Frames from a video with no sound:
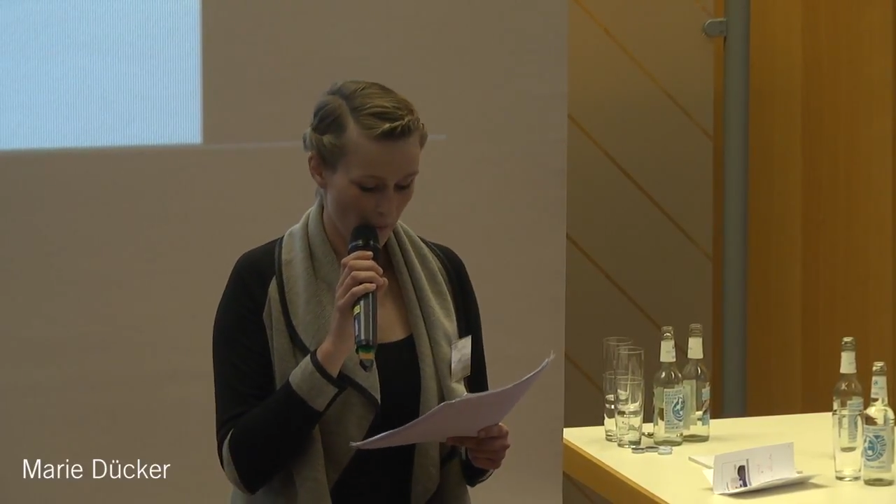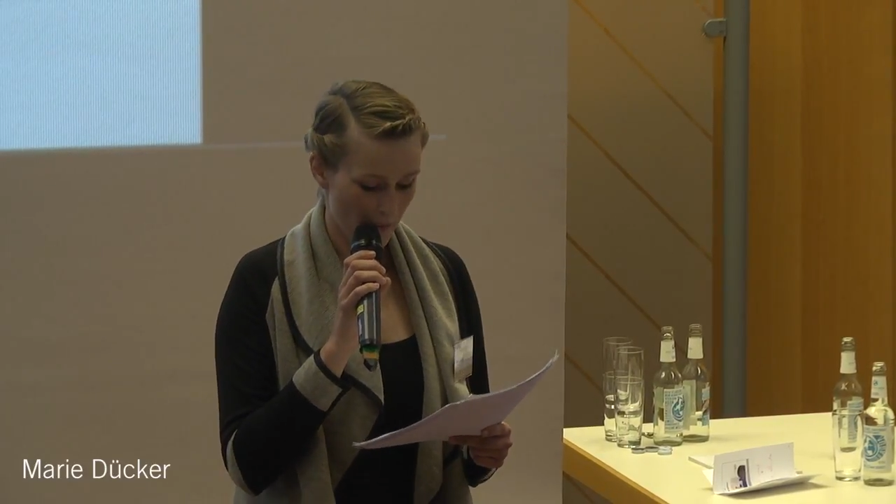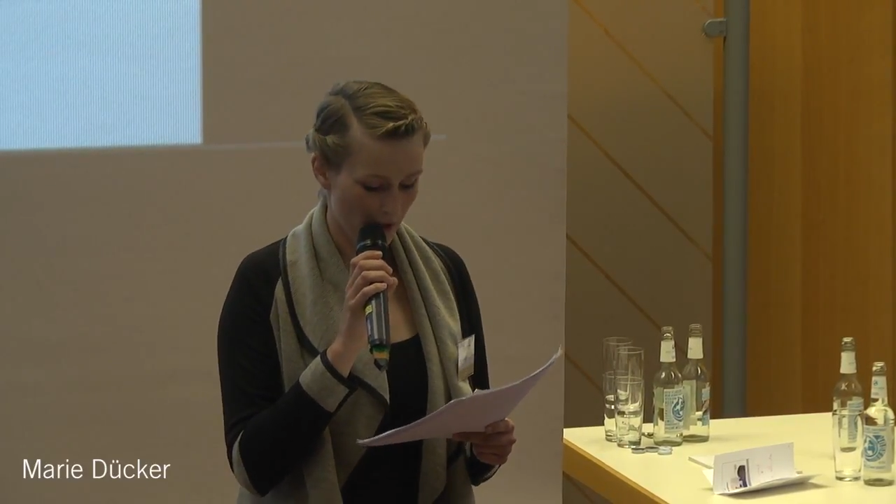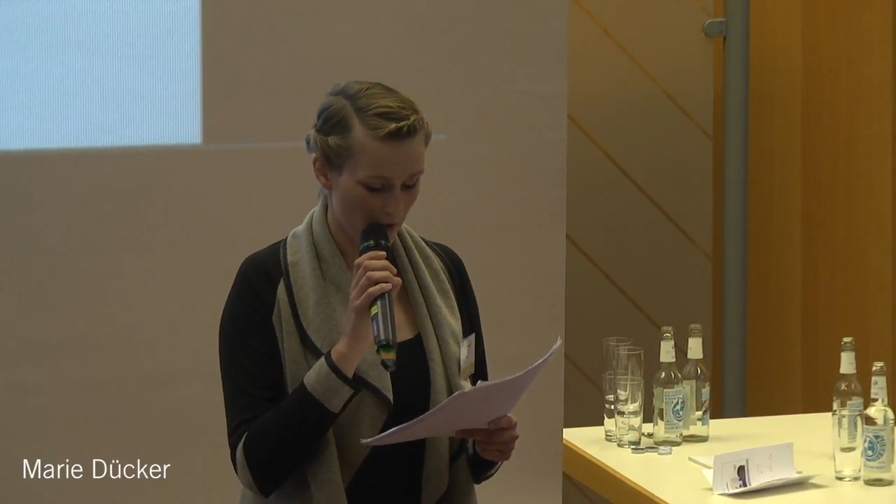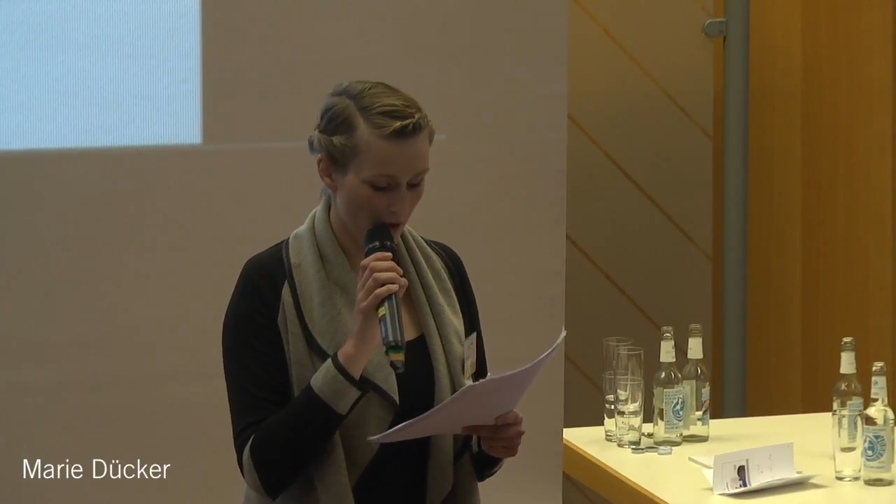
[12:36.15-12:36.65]

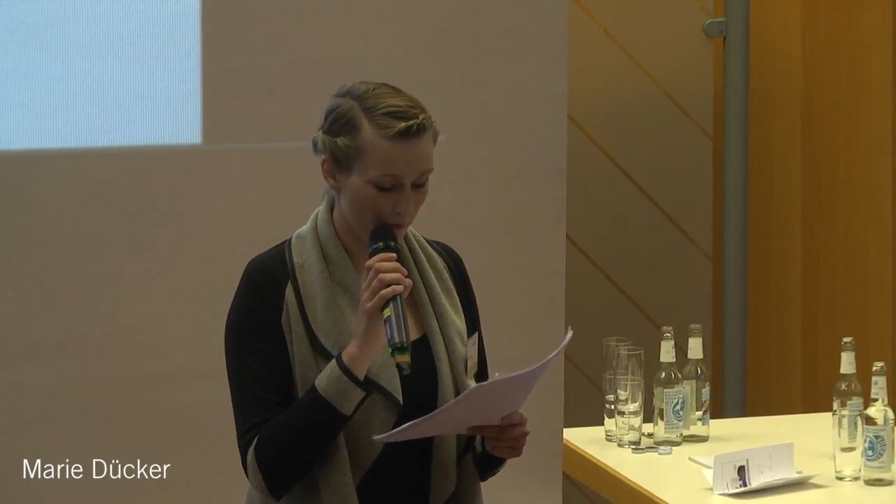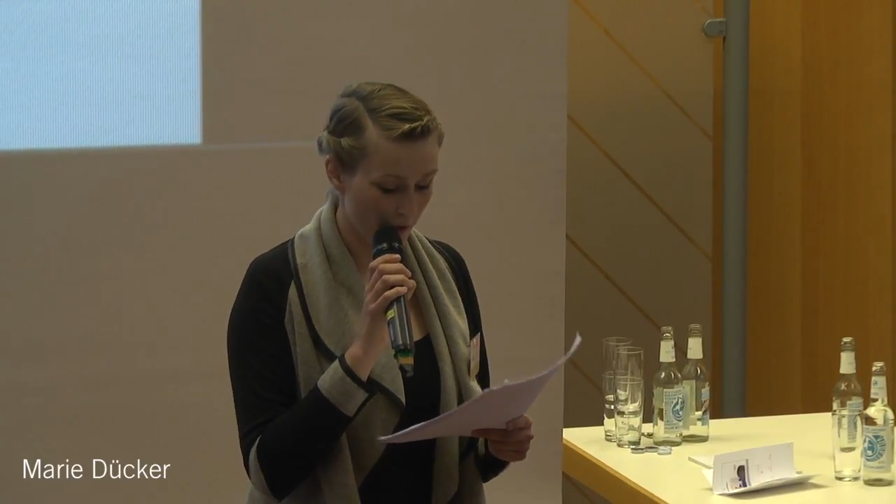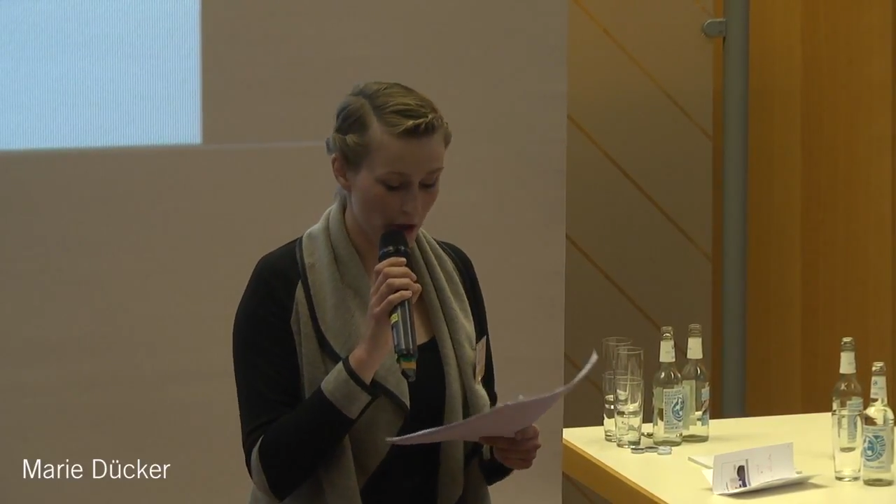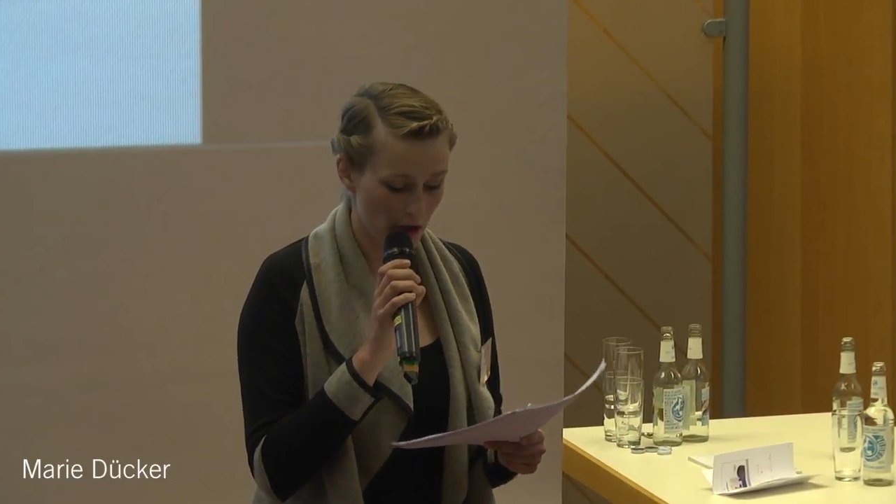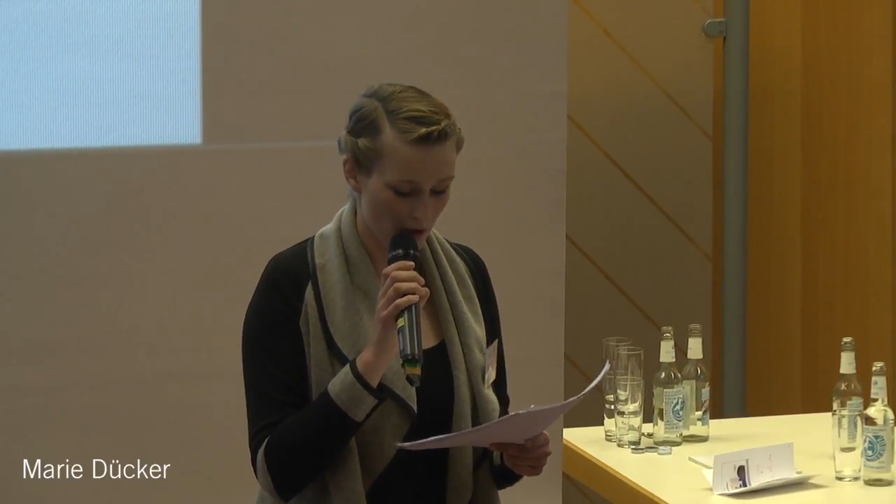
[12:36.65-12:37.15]
But
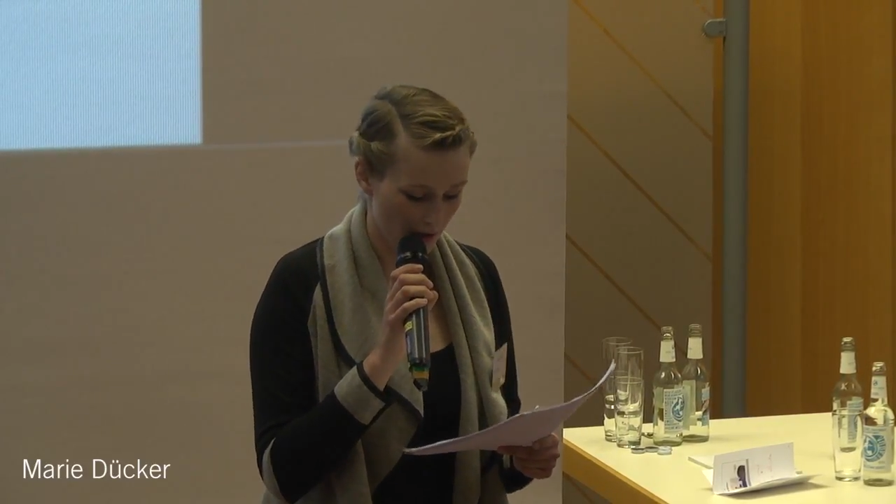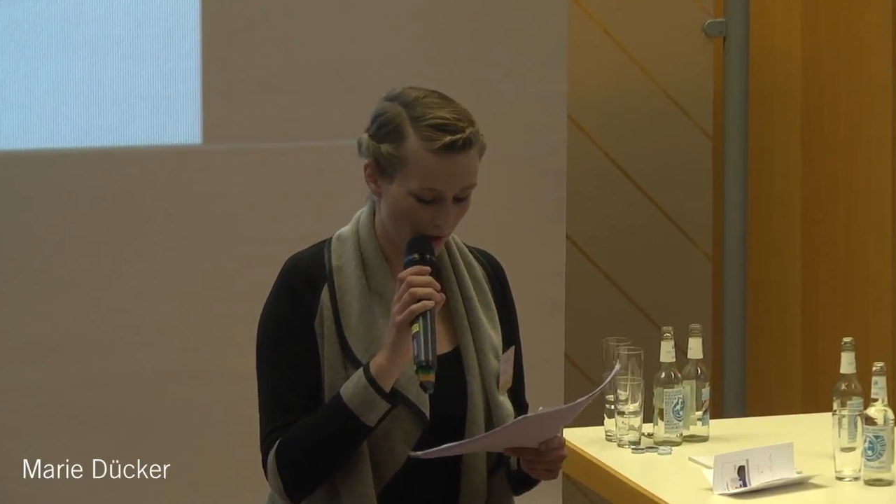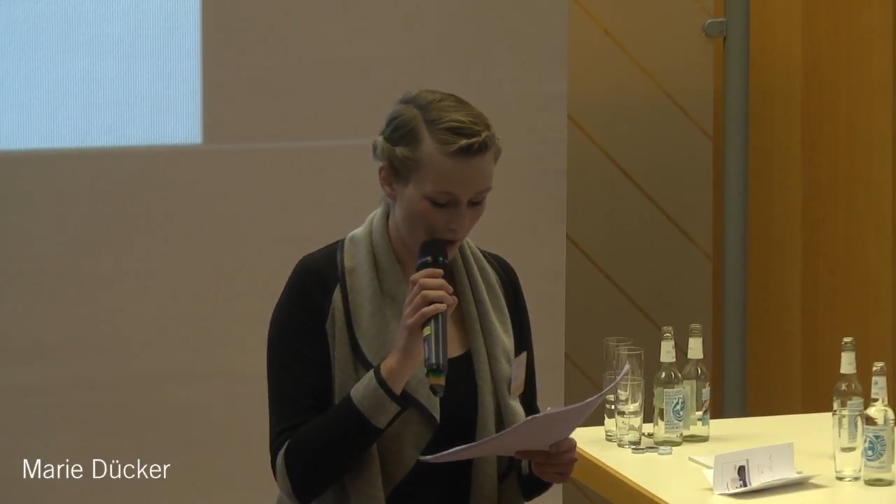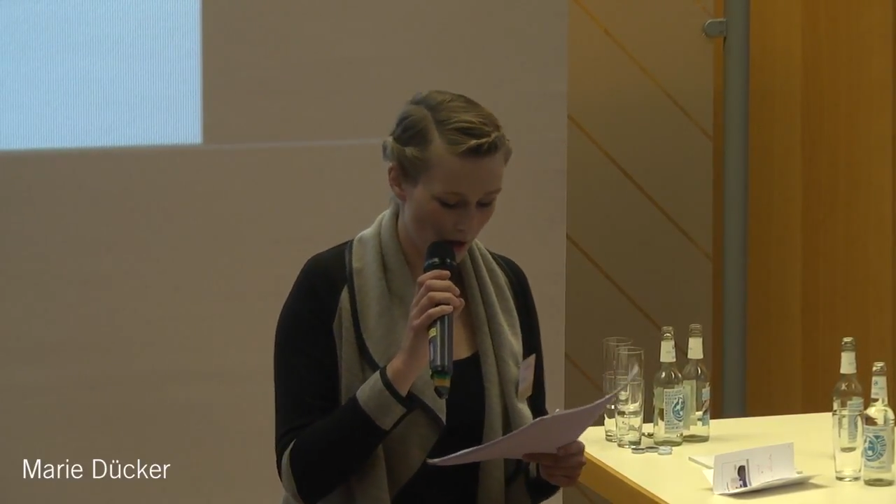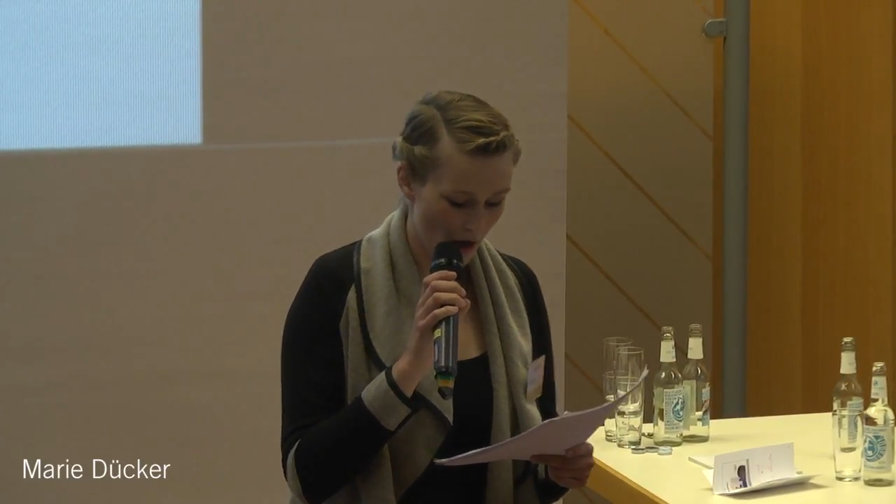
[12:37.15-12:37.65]

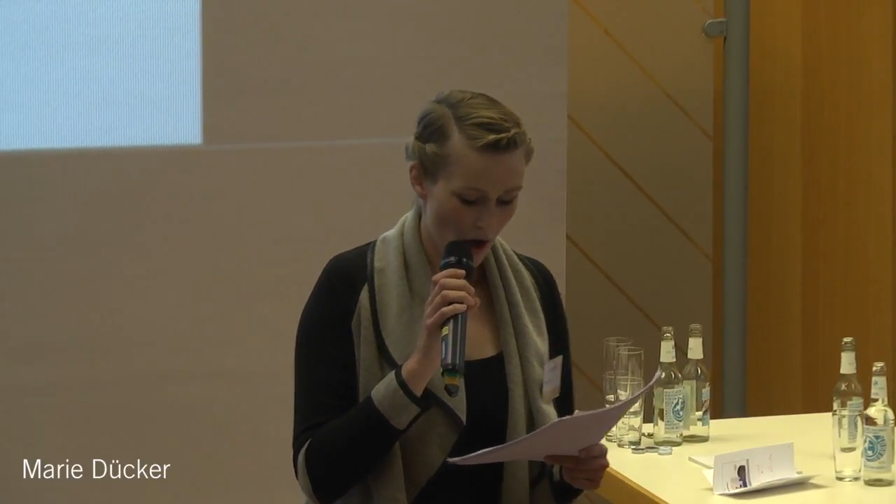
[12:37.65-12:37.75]
unfortunately,